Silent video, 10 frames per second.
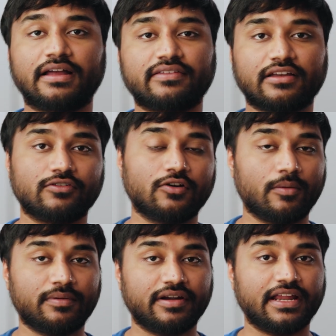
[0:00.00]
Mine's actually
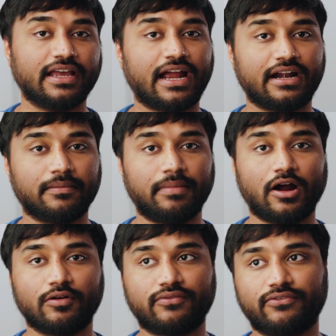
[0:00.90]
operating at
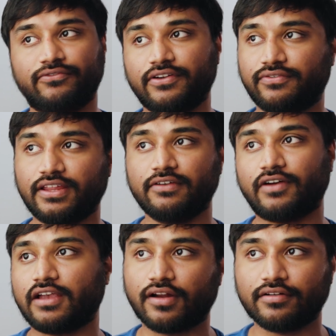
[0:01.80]
about
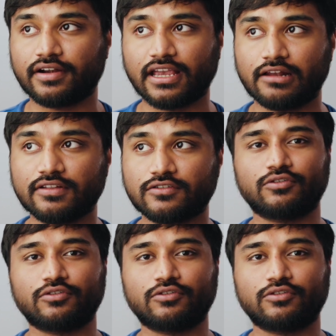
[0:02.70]
5500 Kelvin,